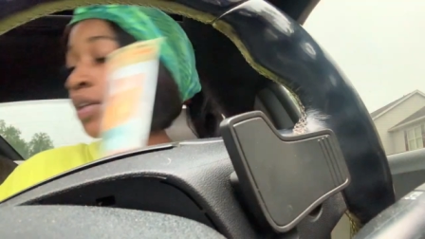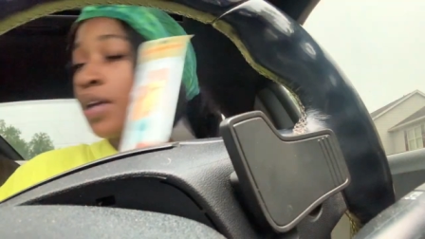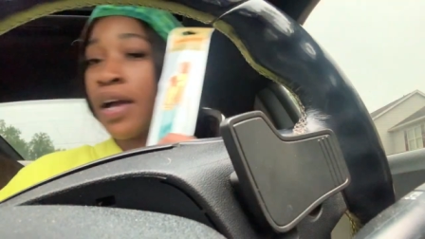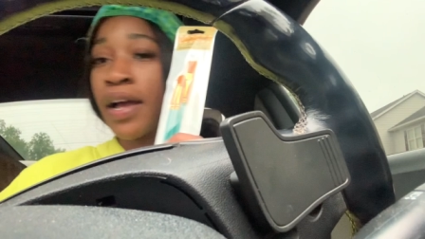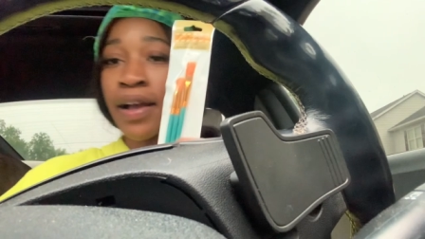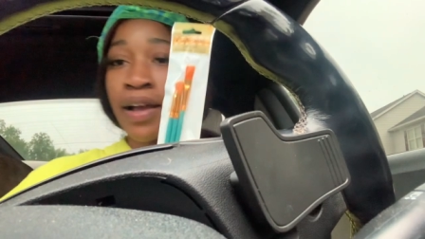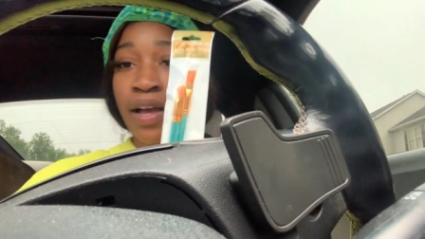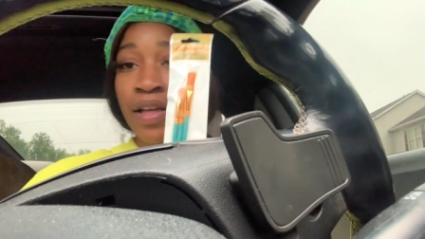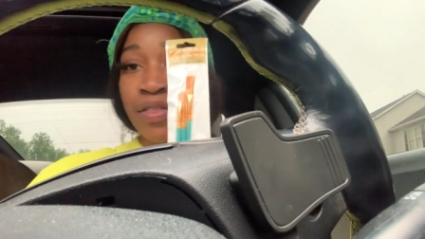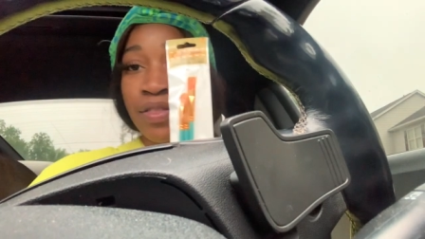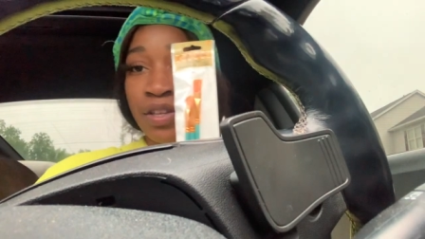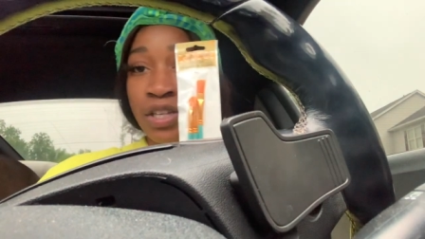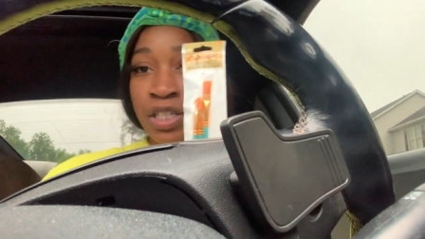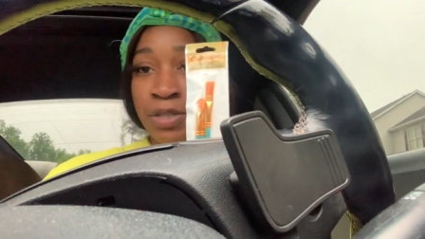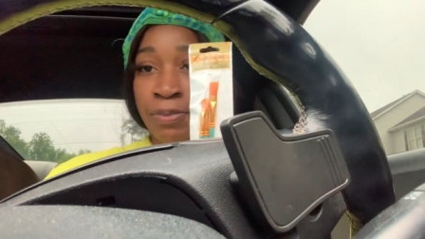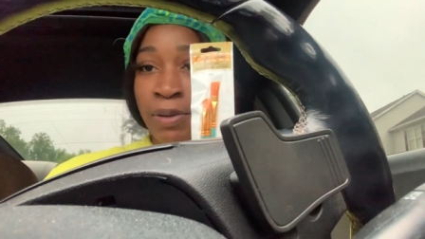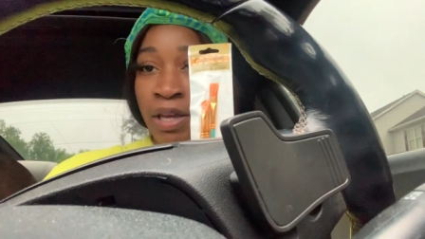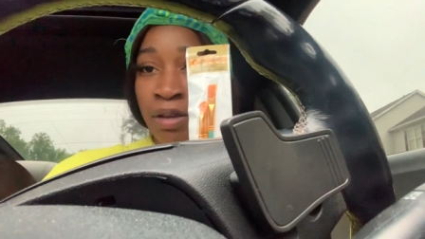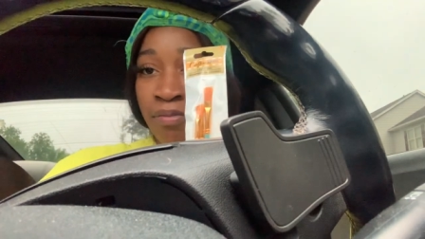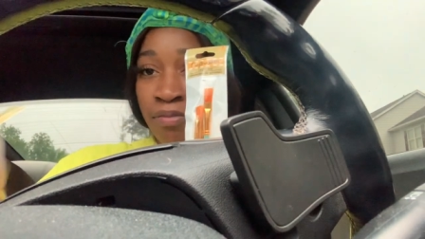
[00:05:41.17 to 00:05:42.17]
I got these
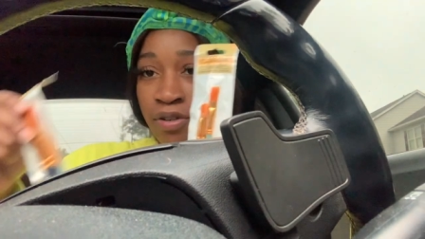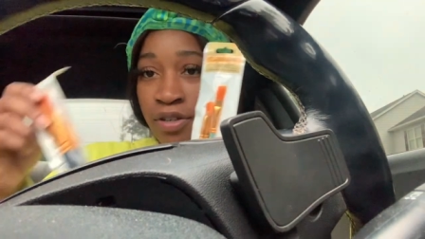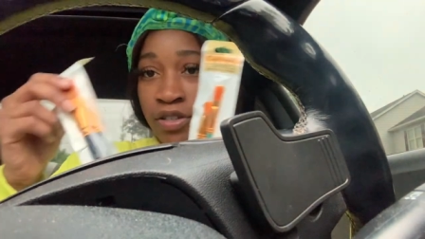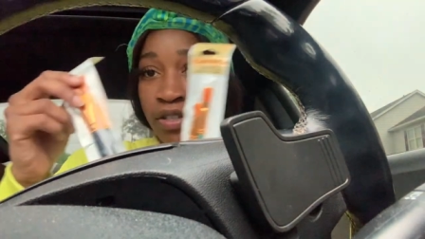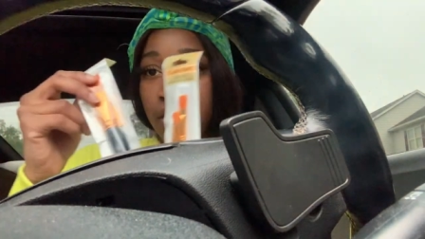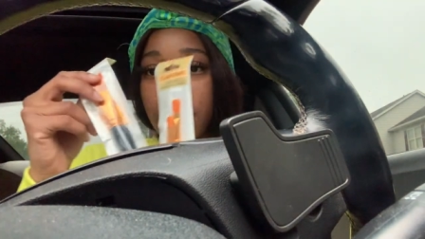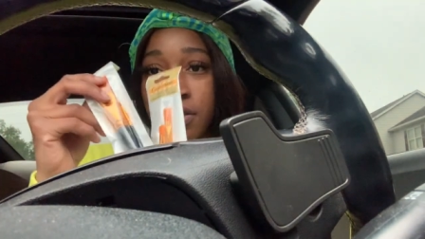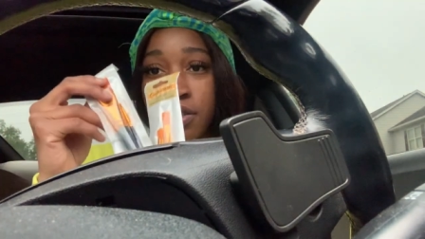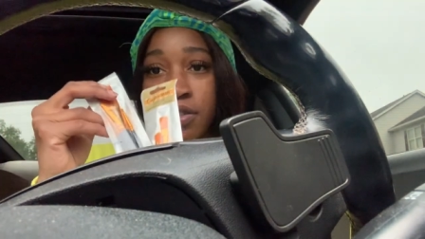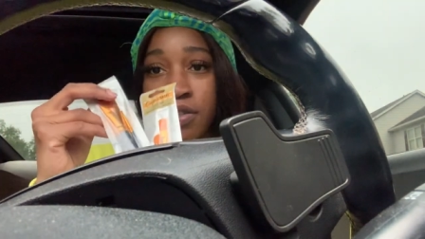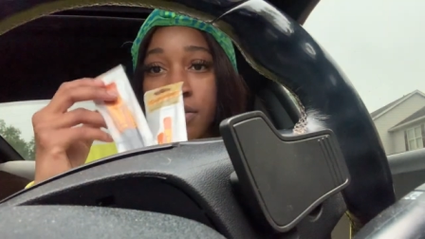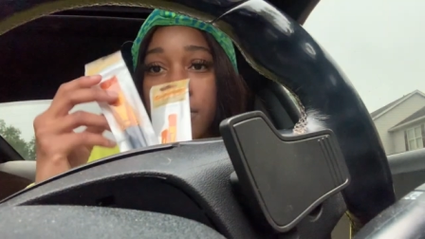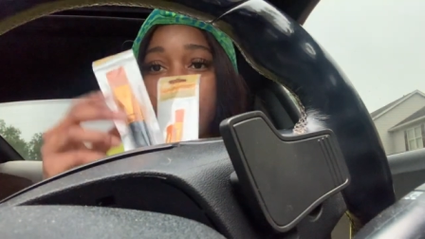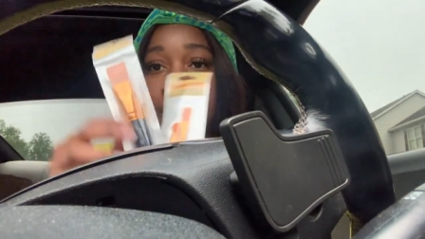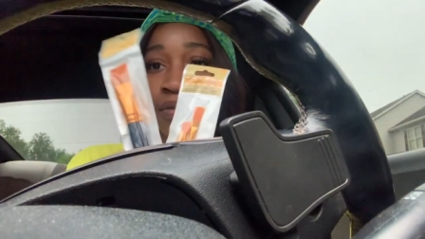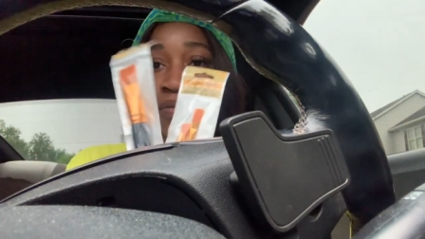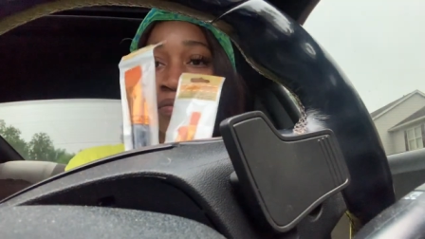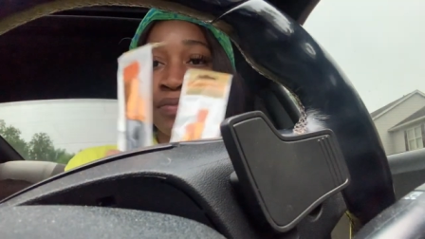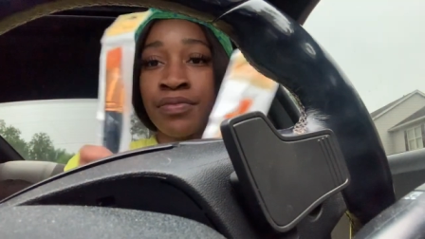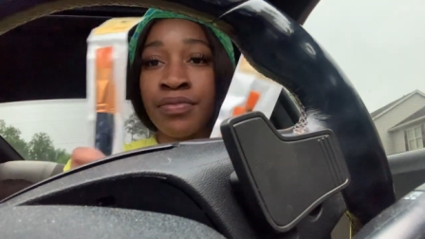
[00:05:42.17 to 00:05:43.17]
paintbrushes
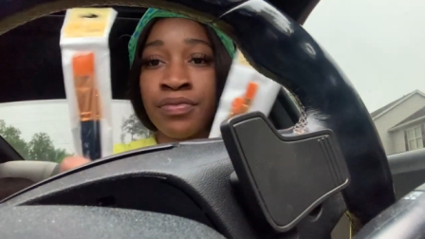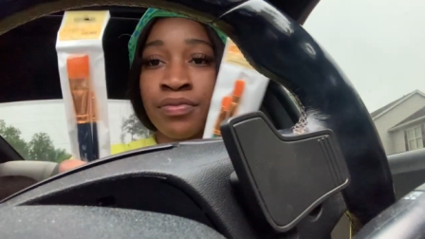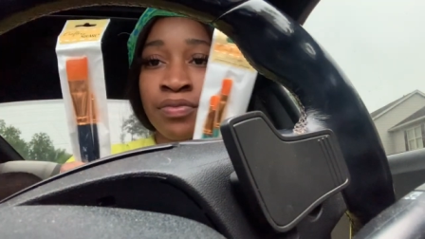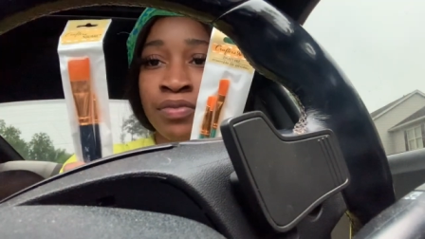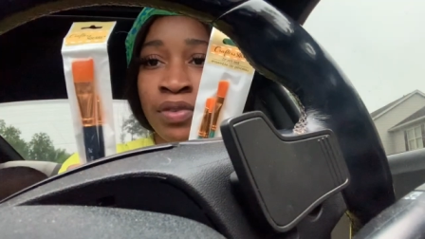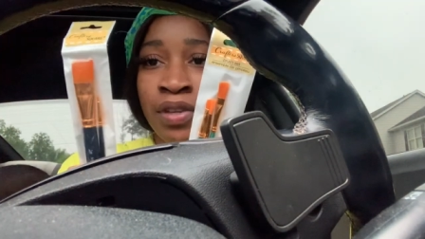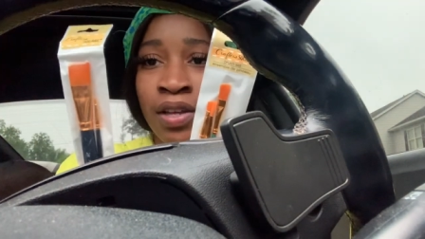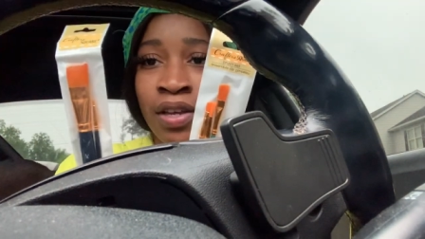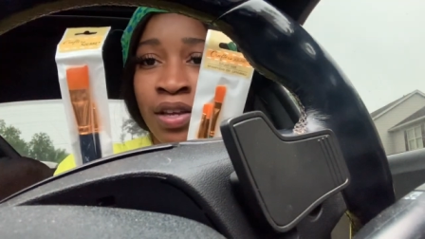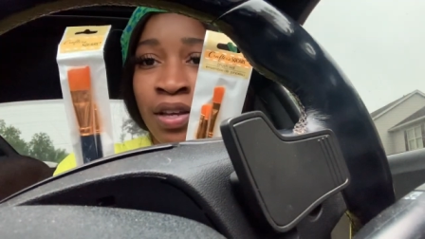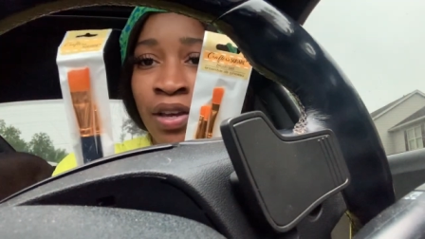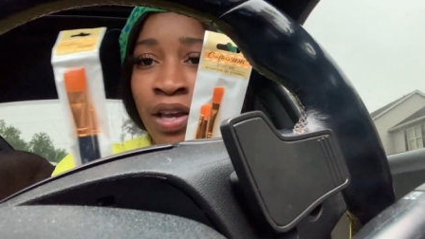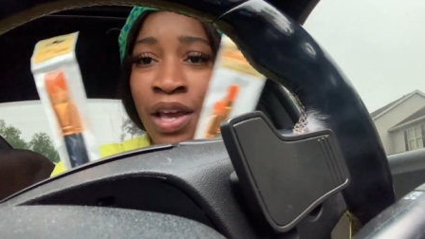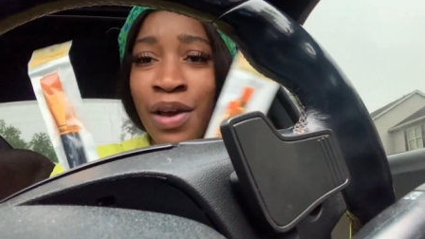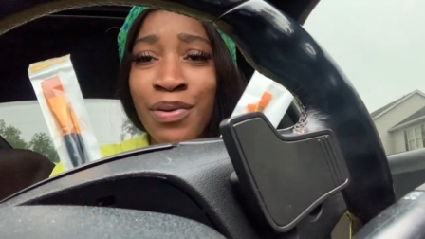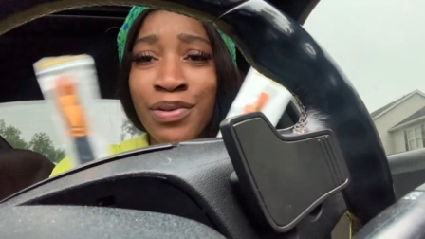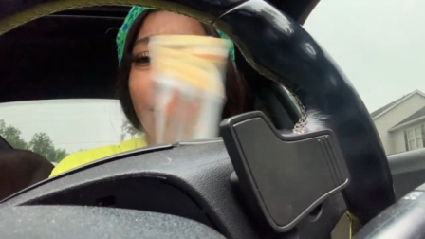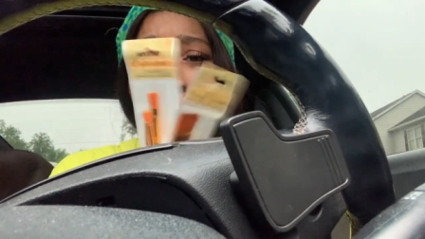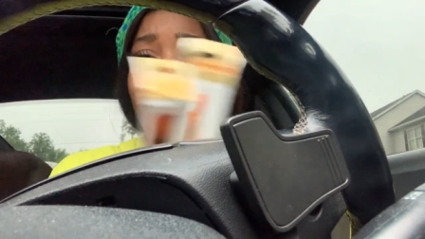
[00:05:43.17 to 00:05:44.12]
it was a